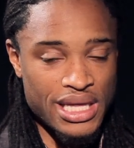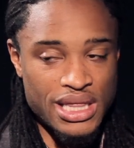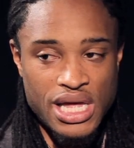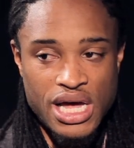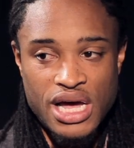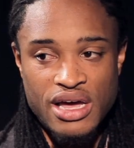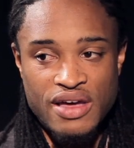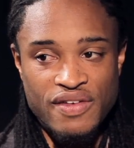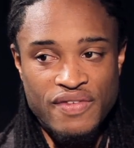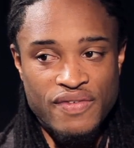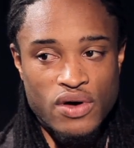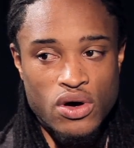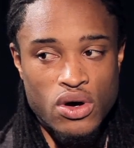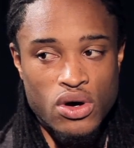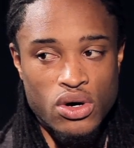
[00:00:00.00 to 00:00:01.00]
live
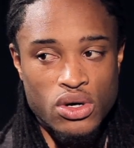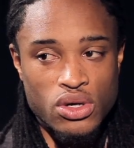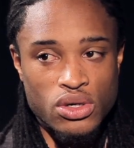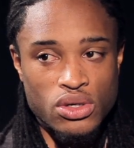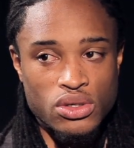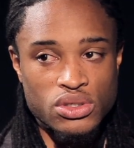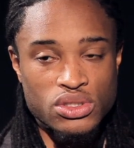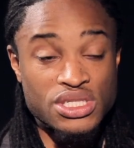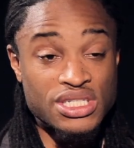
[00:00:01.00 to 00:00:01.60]
on